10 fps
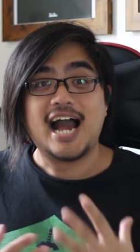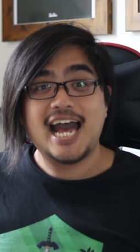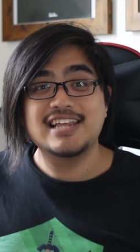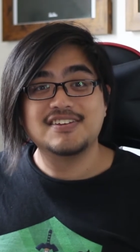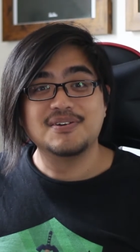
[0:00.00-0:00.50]

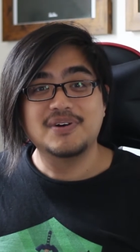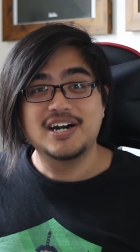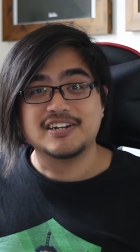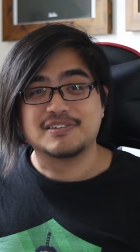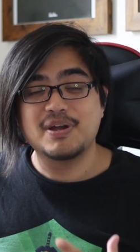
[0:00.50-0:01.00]
And it
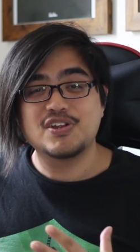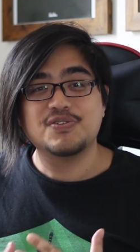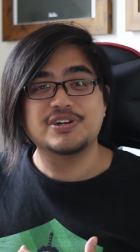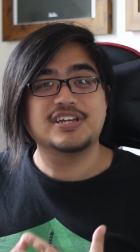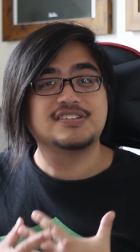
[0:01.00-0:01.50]
worked.
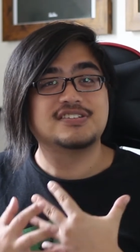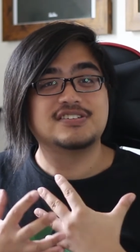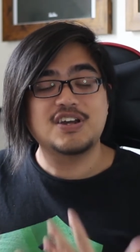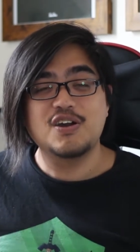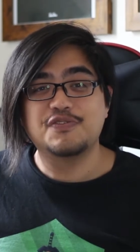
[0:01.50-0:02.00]
Metroid is
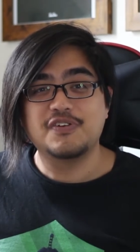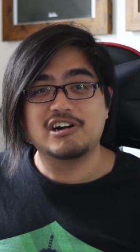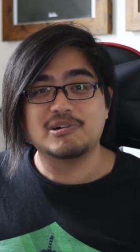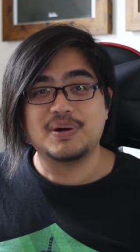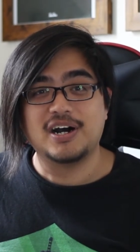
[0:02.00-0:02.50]
so
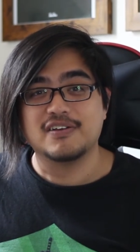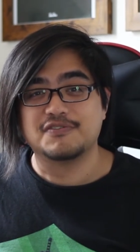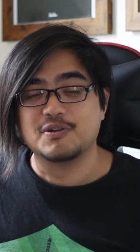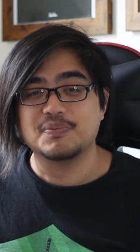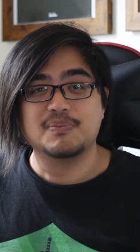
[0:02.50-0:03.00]
far apart
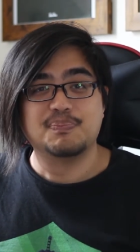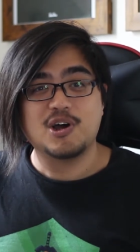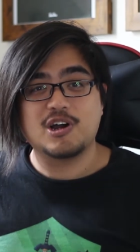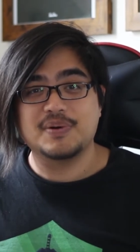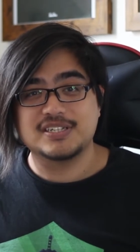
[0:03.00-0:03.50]
from the
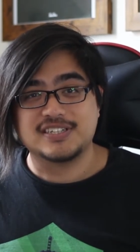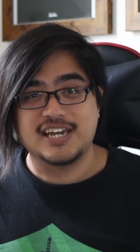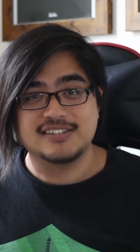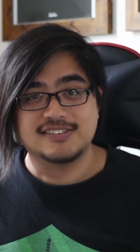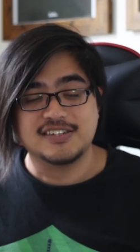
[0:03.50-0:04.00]
blockbuster
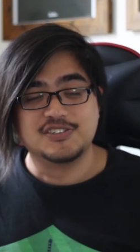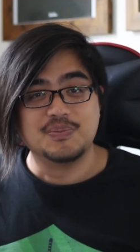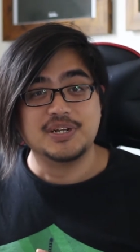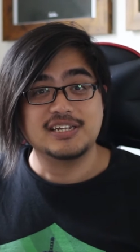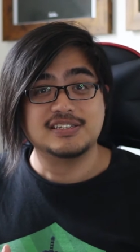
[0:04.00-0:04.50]
hits that
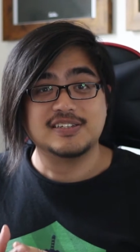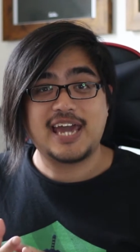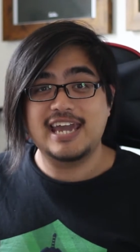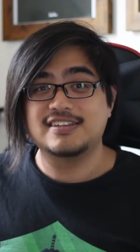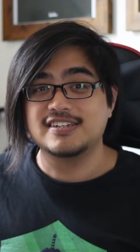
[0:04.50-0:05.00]
dominated the
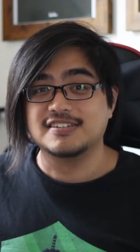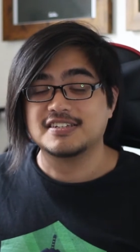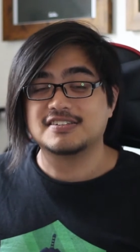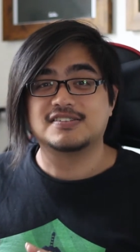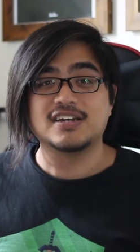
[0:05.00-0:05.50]
80s.
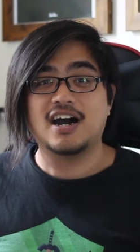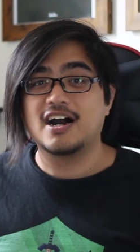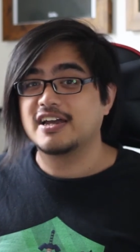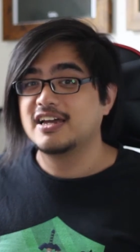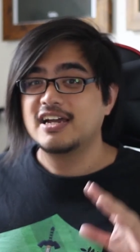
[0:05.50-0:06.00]
It's
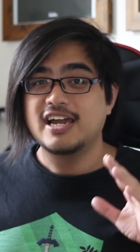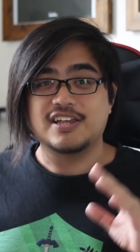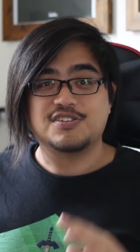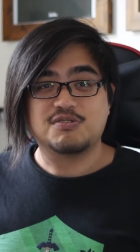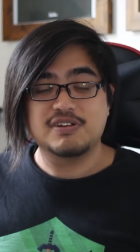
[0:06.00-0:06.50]
dark,
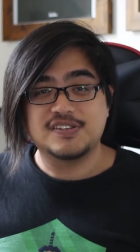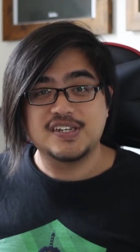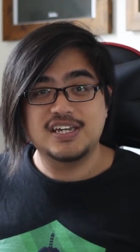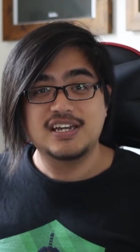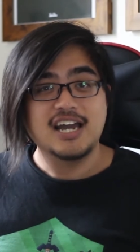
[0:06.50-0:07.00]
it's
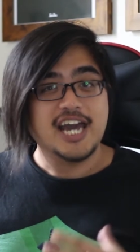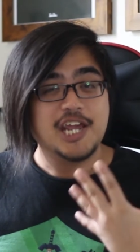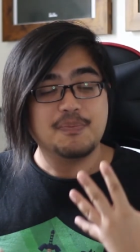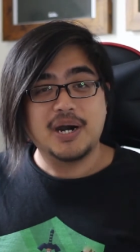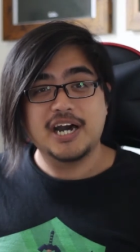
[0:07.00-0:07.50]
gritty, and
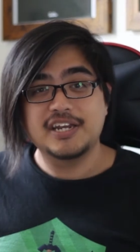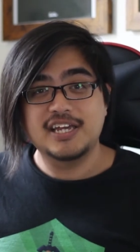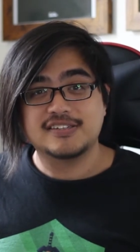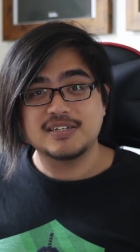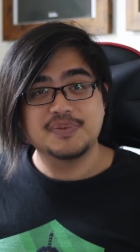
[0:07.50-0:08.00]
it
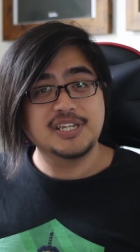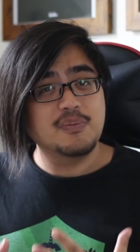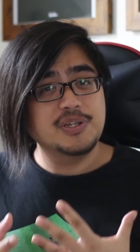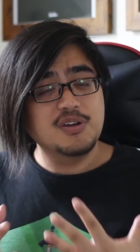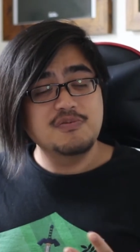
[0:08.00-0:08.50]
pioneered something
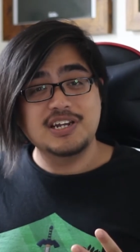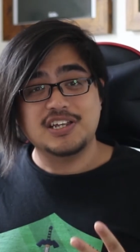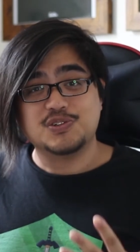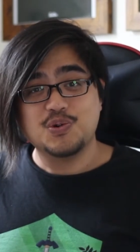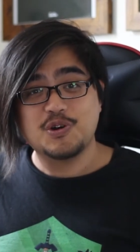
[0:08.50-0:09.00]
that we don't
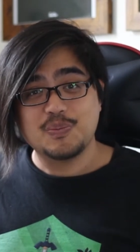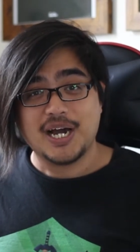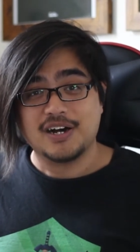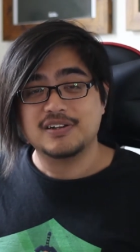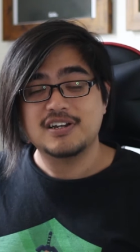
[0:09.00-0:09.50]
really talk
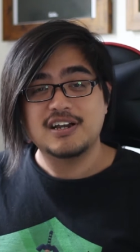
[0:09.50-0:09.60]
about: